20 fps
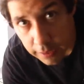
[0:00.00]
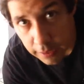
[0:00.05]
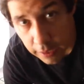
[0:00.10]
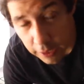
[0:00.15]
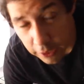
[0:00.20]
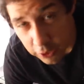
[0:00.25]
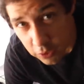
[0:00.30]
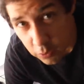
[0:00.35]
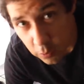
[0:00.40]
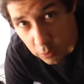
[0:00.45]

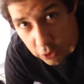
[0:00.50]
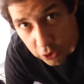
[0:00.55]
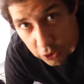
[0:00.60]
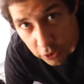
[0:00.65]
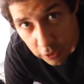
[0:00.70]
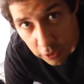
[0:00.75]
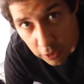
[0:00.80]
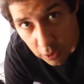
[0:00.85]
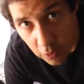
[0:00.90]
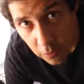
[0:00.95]
I just want you
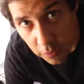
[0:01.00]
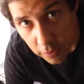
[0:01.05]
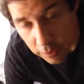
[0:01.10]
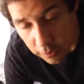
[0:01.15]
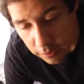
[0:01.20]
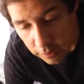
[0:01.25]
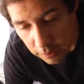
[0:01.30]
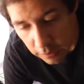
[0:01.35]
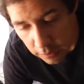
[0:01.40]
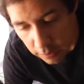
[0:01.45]
to know
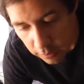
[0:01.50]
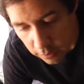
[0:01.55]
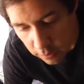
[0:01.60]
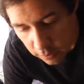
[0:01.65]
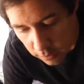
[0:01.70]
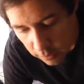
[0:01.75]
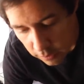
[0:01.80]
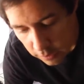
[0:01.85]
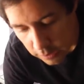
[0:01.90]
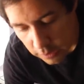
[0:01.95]
that
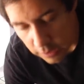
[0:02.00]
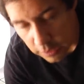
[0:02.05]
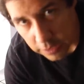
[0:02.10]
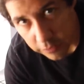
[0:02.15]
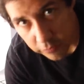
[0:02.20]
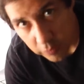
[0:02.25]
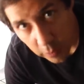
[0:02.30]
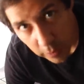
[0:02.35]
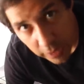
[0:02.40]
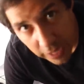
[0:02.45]

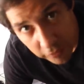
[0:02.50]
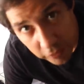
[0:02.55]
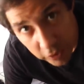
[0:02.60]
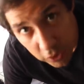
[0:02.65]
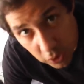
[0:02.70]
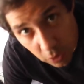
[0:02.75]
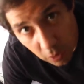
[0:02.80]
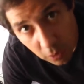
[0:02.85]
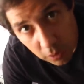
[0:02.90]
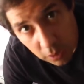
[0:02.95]
even though I have a
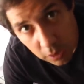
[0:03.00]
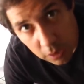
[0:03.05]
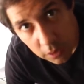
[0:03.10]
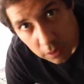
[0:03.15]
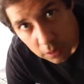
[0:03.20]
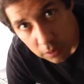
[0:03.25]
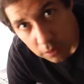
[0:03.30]
dog,